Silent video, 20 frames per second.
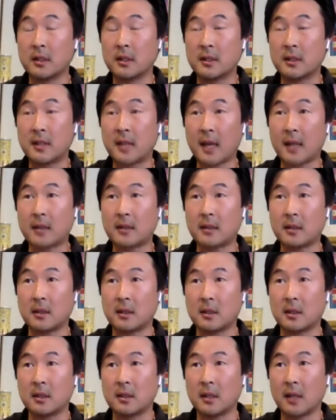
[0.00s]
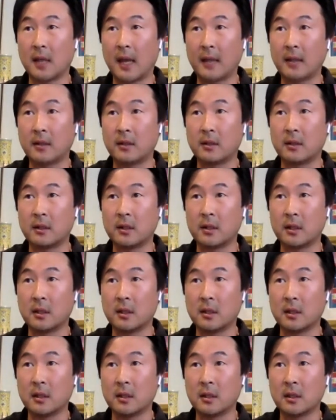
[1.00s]
detected at
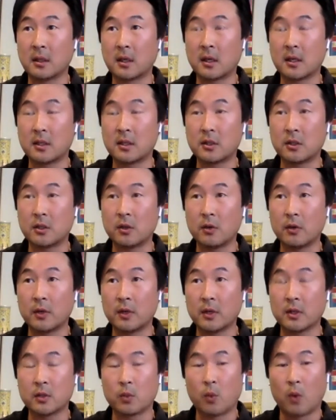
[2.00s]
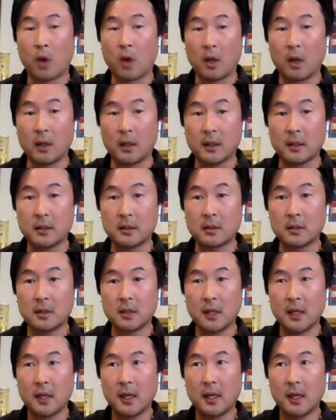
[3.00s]
the custodian's wallet,
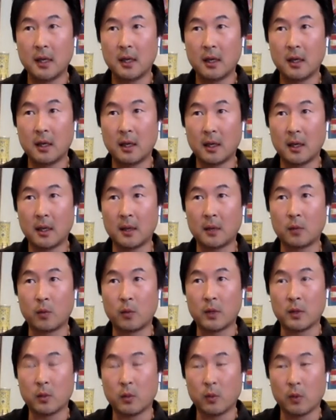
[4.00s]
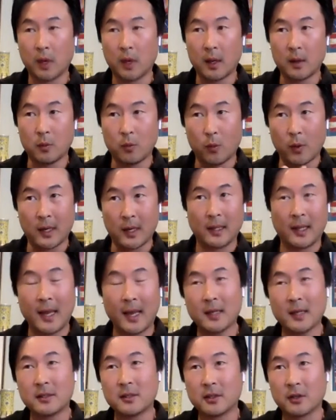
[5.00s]
when it
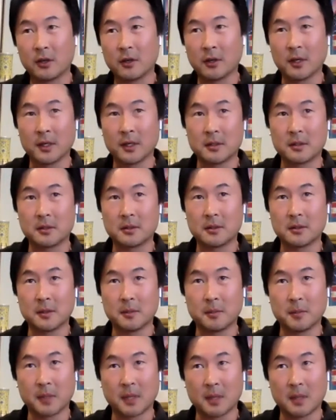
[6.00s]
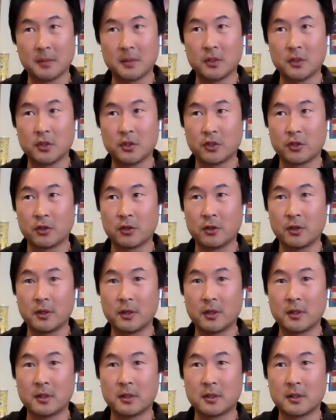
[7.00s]
lands there, it becomes
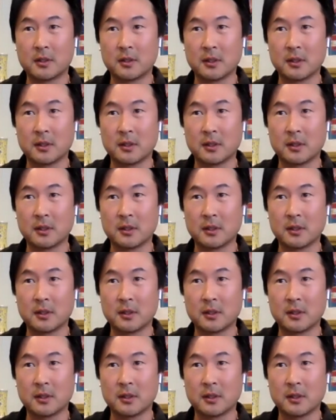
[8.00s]
insured.